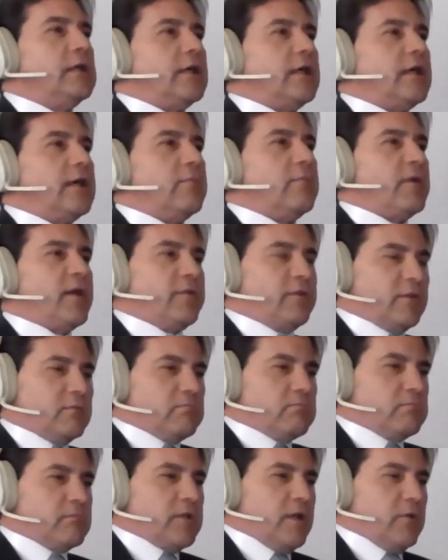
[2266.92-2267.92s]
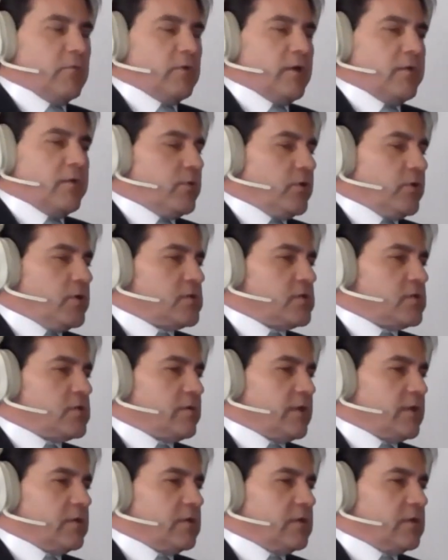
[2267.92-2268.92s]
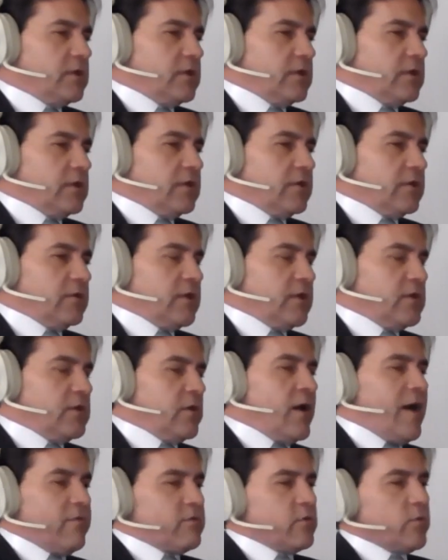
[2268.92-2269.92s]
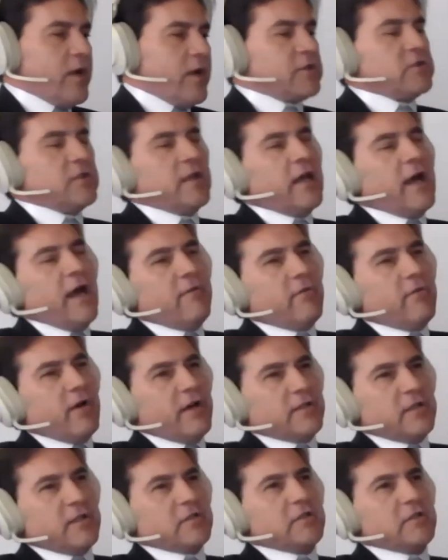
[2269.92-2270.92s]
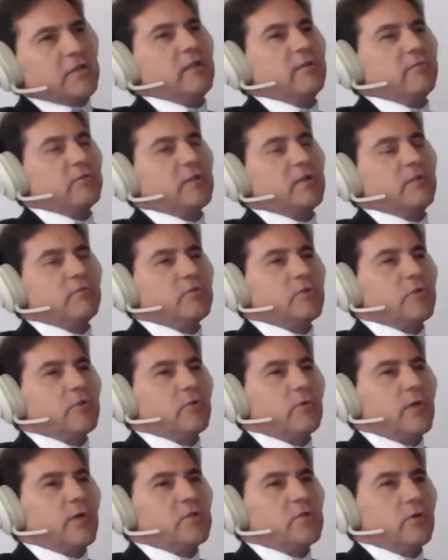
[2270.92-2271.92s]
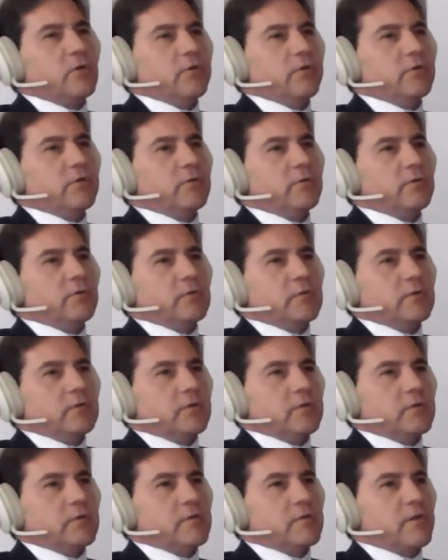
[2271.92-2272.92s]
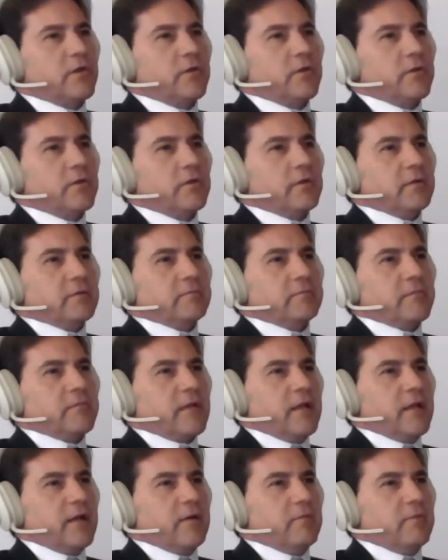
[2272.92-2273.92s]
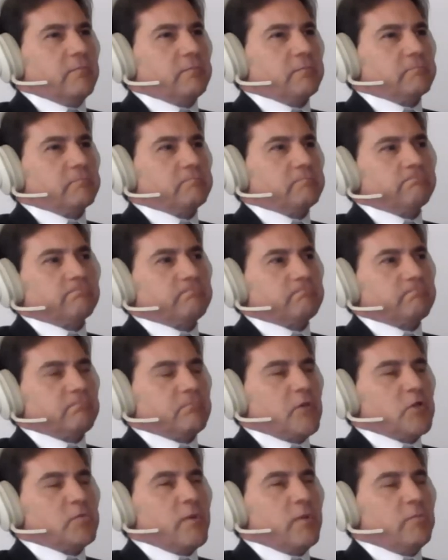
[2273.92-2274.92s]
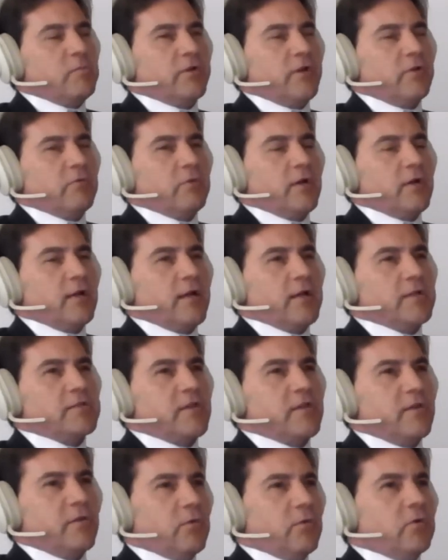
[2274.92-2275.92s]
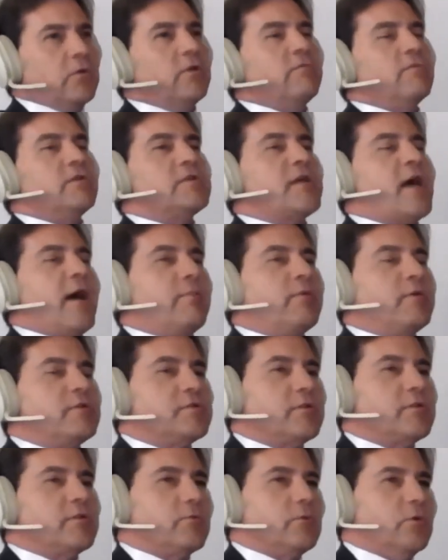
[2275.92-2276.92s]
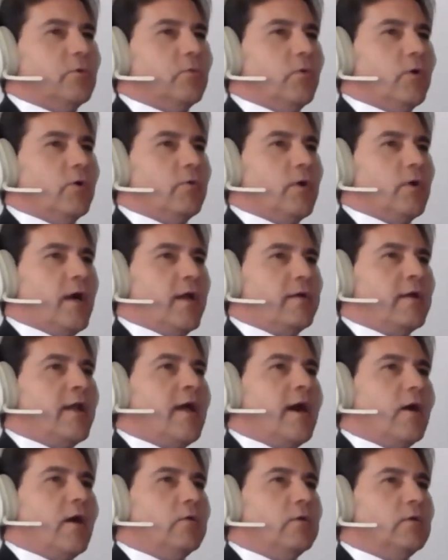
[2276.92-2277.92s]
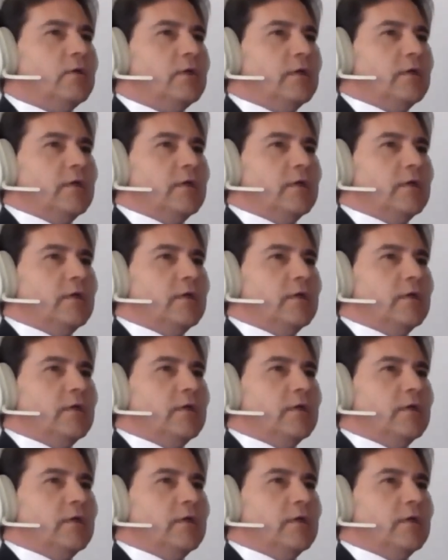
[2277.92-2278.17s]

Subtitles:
and get reimbursed, and then you have to actually have identity even given to the restaurant. So most people don't realize that all of this happens in the real world right now.